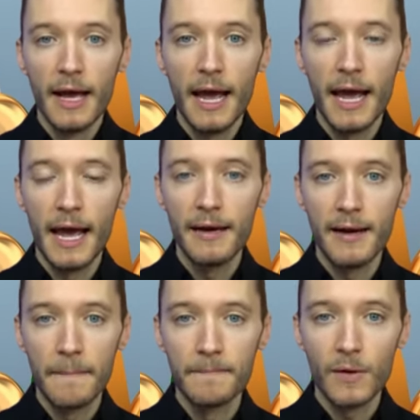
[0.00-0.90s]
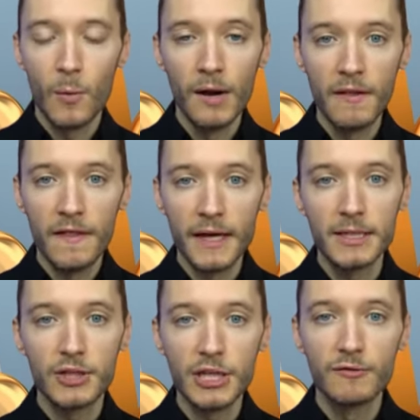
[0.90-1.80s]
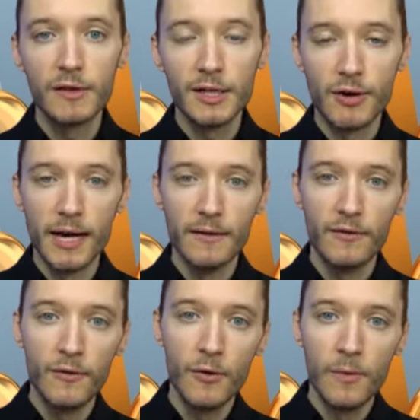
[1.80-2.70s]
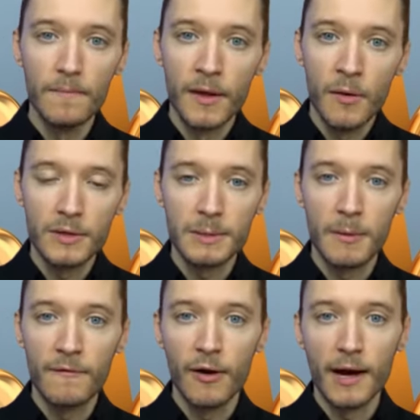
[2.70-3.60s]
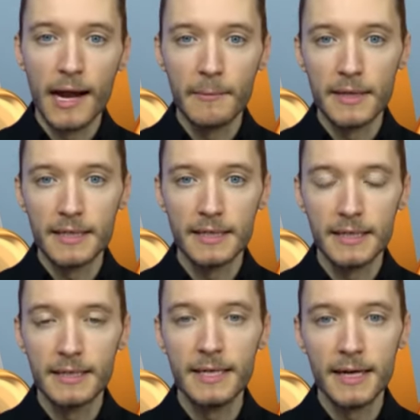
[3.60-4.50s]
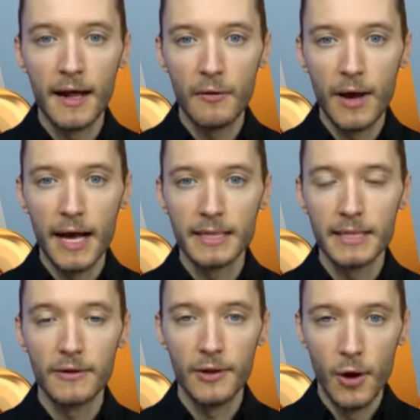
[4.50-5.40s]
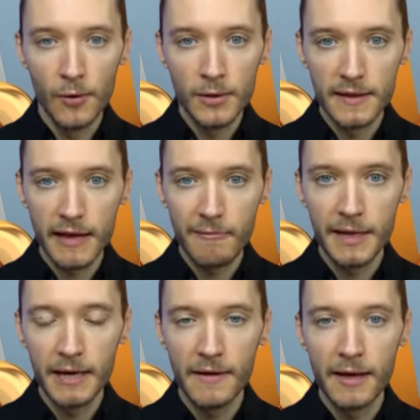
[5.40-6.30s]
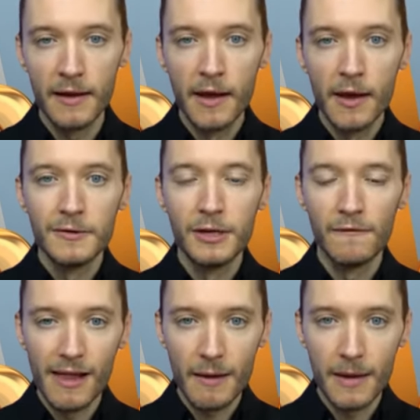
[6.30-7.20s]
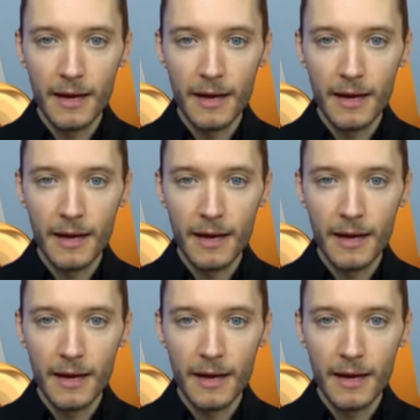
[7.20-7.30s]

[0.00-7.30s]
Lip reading: And one of the things that she's really trying to do with some of her economists is de-dollarize the loans that they've been giving to developing